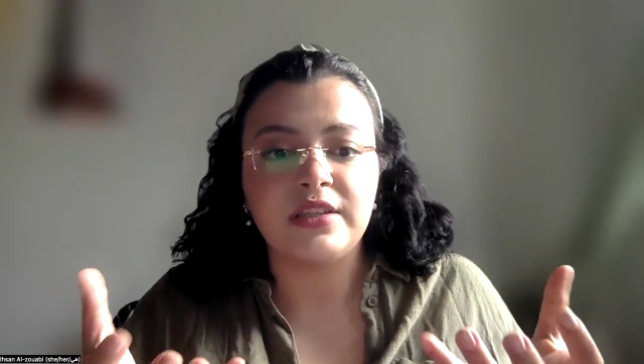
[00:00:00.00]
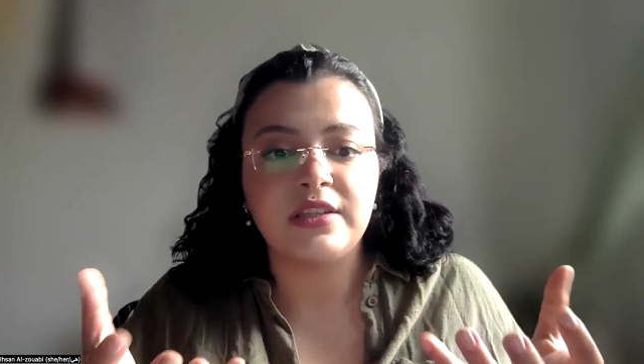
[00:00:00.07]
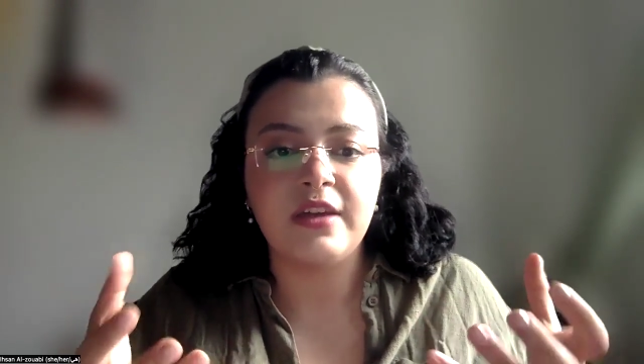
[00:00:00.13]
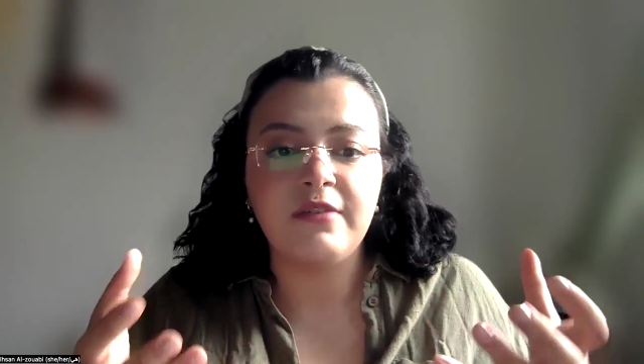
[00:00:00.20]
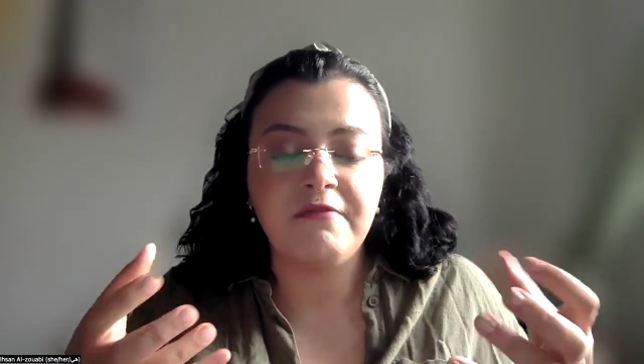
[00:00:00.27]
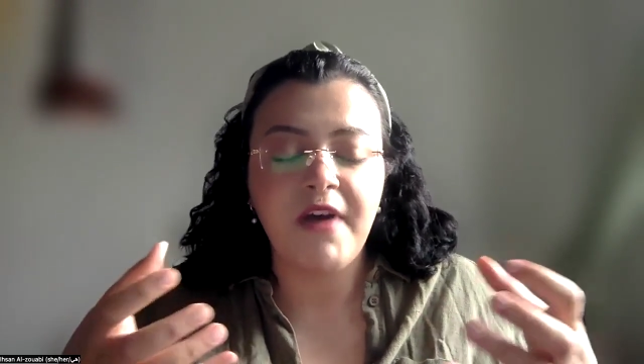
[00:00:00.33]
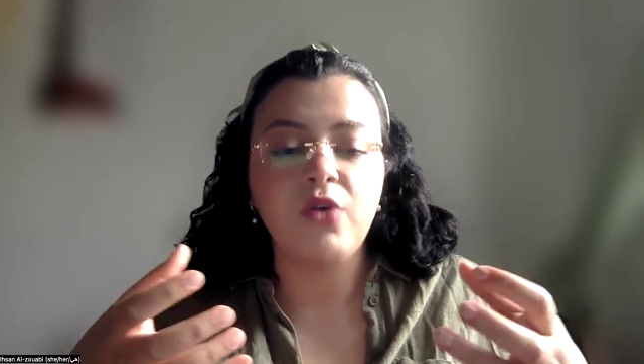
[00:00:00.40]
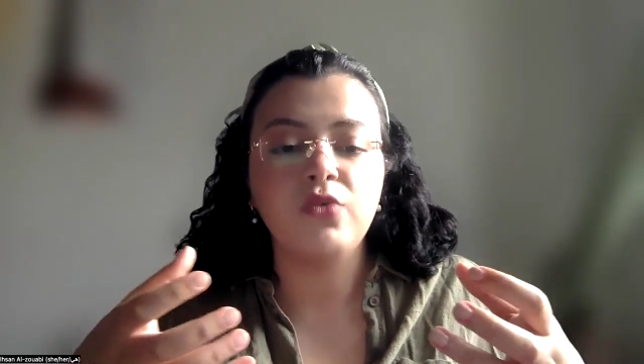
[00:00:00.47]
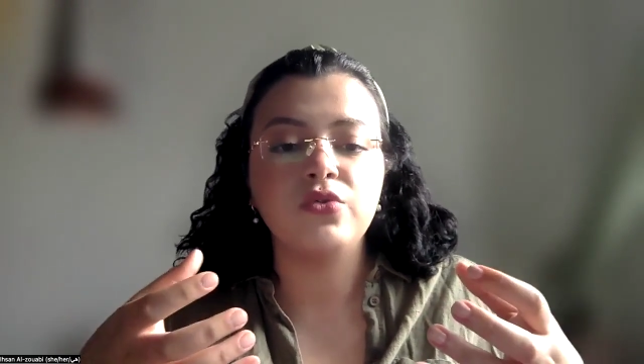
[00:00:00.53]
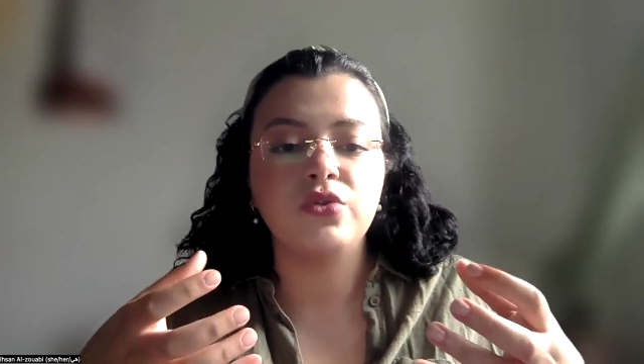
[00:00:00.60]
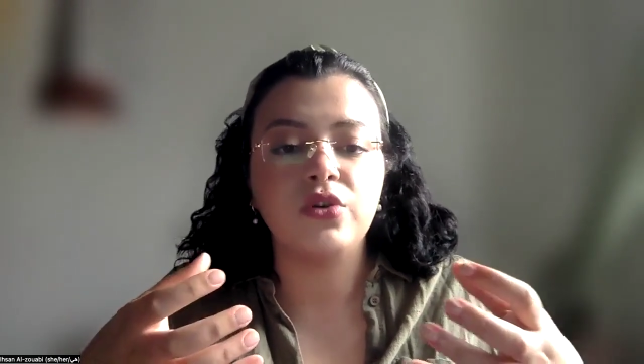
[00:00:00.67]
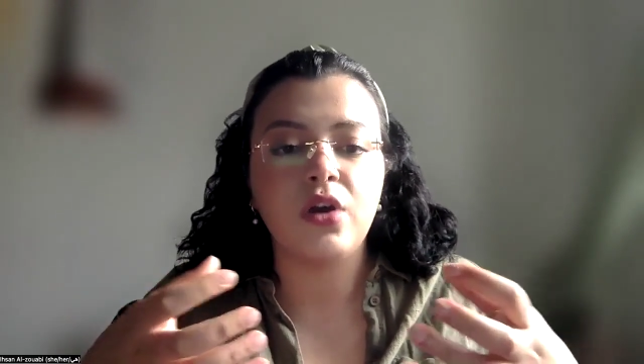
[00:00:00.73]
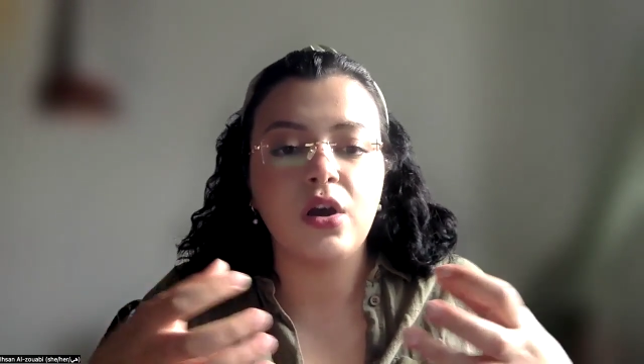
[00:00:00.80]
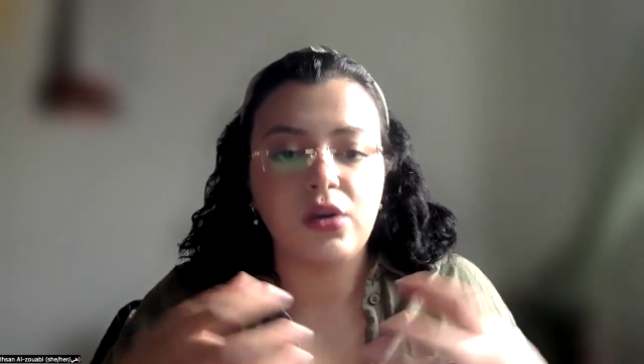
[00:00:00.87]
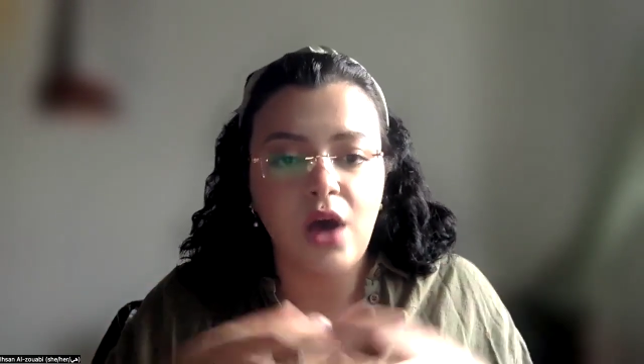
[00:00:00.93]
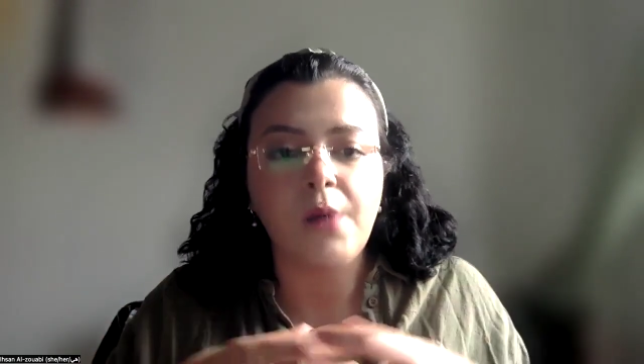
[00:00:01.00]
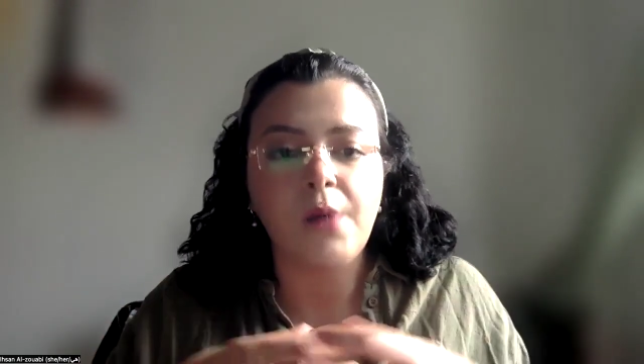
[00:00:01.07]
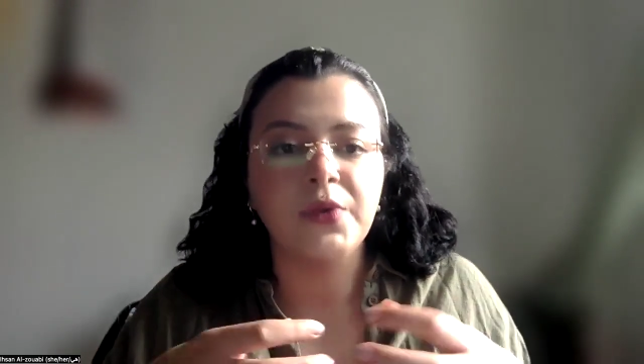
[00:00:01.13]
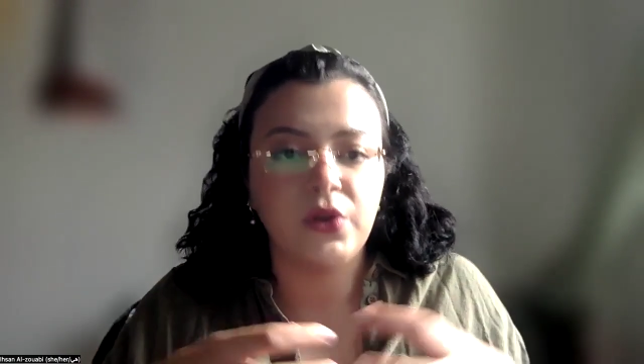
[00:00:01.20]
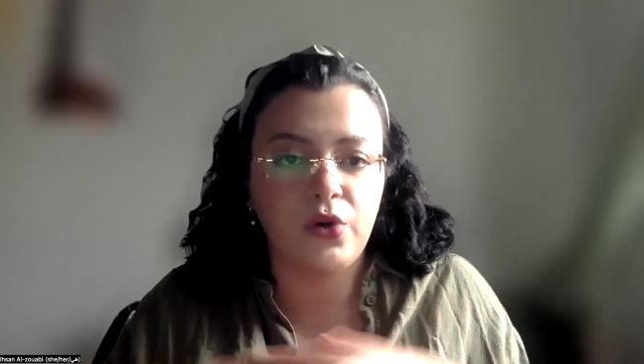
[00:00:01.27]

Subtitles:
they found common